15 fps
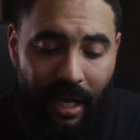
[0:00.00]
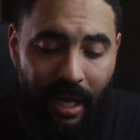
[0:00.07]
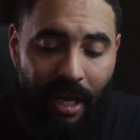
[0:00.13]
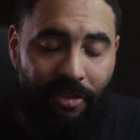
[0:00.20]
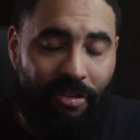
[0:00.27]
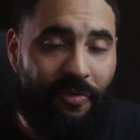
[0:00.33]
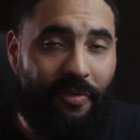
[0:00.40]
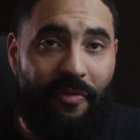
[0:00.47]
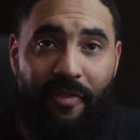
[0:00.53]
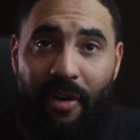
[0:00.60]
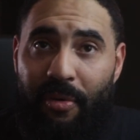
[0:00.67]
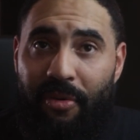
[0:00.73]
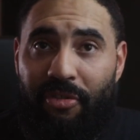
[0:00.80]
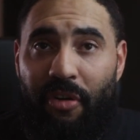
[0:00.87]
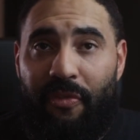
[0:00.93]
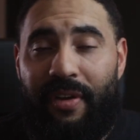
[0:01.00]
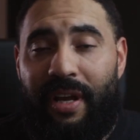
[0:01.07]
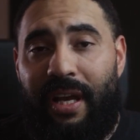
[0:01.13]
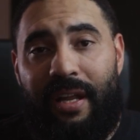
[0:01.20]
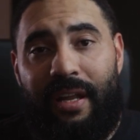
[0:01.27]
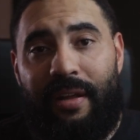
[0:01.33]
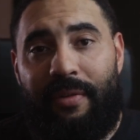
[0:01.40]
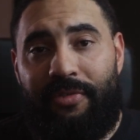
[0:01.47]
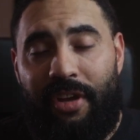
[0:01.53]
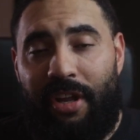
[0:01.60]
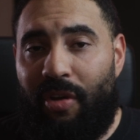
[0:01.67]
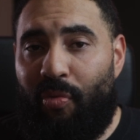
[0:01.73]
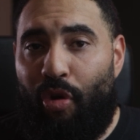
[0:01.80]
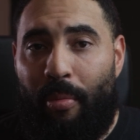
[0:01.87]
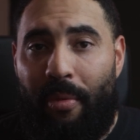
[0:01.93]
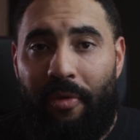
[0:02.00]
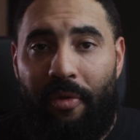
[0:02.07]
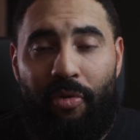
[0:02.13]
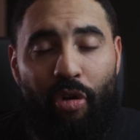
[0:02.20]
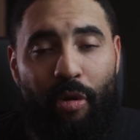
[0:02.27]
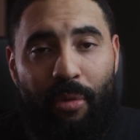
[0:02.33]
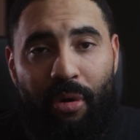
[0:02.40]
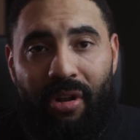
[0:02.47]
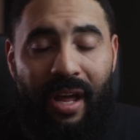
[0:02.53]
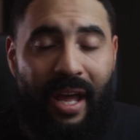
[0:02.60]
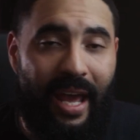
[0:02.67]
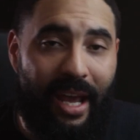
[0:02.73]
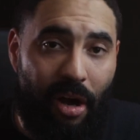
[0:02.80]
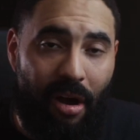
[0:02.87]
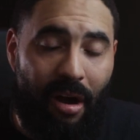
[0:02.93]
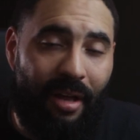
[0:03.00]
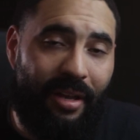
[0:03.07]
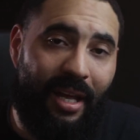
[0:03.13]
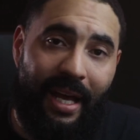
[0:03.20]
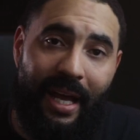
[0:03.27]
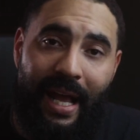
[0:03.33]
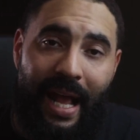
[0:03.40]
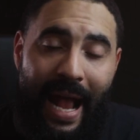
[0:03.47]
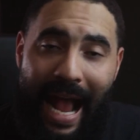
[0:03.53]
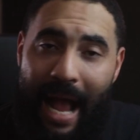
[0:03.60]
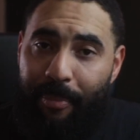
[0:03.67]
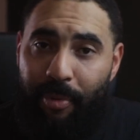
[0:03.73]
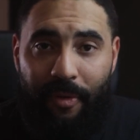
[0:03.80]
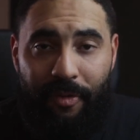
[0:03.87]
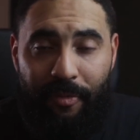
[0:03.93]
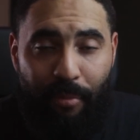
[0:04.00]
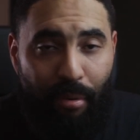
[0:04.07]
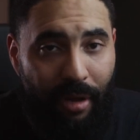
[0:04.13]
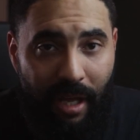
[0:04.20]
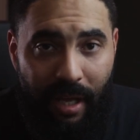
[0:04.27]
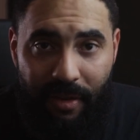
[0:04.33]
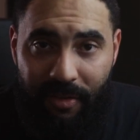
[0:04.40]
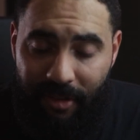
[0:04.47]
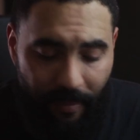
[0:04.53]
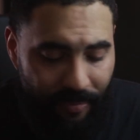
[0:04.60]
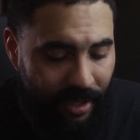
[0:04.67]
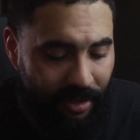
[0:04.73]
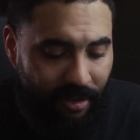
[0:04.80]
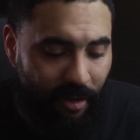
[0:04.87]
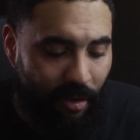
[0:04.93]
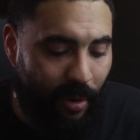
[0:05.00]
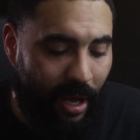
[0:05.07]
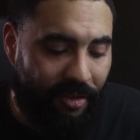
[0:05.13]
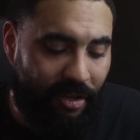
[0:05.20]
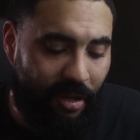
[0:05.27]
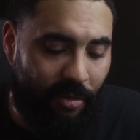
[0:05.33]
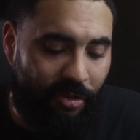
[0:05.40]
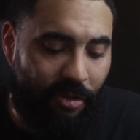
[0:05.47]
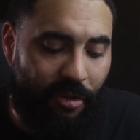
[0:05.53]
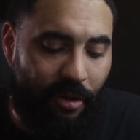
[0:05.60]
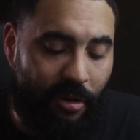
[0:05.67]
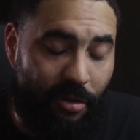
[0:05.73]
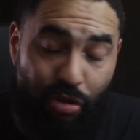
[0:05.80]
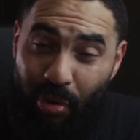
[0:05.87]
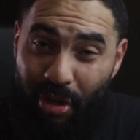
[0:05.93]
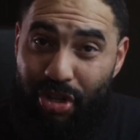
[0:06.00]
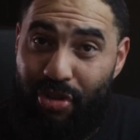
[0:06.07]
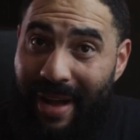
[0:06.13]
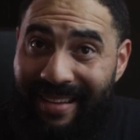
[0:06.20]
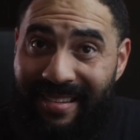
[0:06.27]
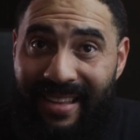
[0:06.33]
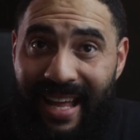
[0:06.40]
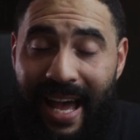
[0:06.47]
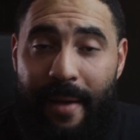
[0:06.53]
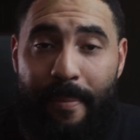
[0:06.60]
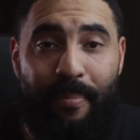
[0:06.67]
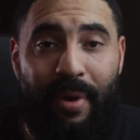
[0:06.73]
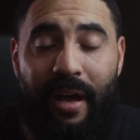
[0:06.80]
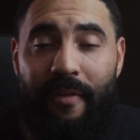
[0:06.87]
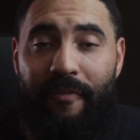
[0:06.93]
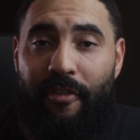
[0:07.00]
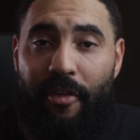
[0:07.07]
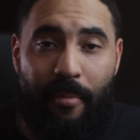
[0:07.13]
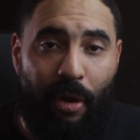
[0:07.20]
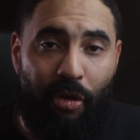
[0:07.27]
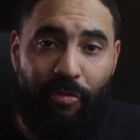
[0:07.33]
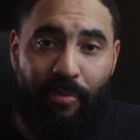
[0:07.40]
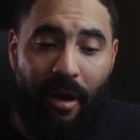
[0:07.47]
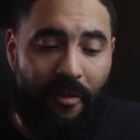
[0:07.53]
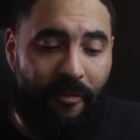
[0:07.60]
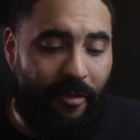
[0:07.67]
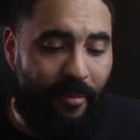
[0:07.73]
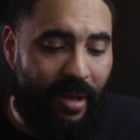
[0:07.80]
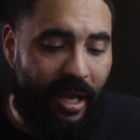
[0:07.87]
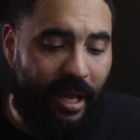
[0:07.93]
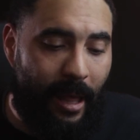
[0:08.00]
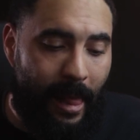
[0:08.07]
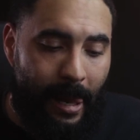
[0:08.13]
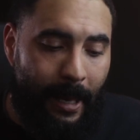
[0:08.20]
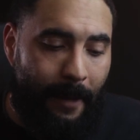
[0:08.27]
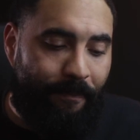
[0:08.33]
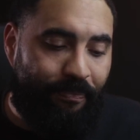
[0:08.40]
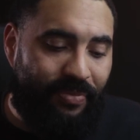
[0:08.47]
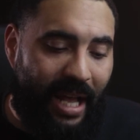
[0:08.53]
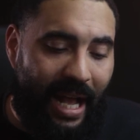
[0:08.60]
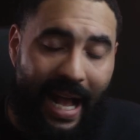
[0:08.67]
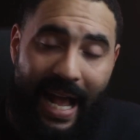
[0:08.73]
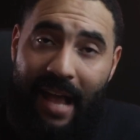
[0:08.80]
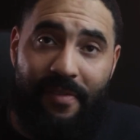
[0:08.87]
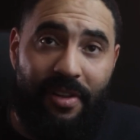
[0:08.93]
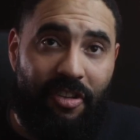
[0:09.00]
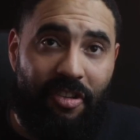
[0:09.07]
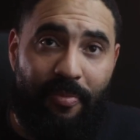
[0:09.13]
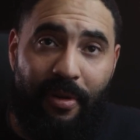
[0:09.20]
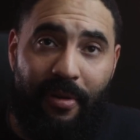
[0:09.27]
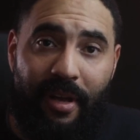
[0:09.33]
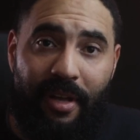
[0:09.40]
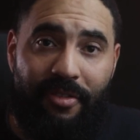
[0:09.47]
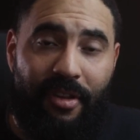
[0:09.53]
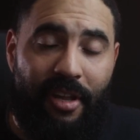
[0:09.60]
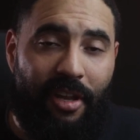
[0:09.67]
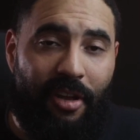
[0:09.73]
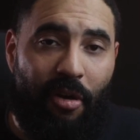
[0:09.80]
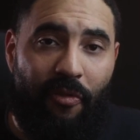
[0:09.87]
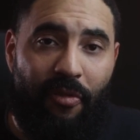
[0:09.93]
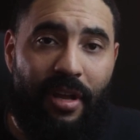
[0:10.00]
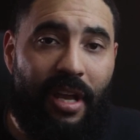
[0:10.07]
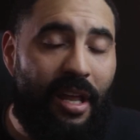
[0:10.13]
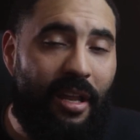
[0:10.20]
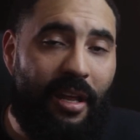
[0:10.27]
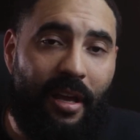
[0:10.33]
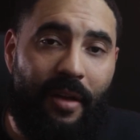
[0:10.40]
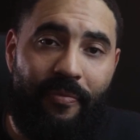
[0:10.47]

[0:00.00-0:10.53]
So if your phone is overheating, it's getting warmer than normal, hang on. Apple is bringing something to the rescue to address that. But for the most part, for me, I haven't experienced any overheating.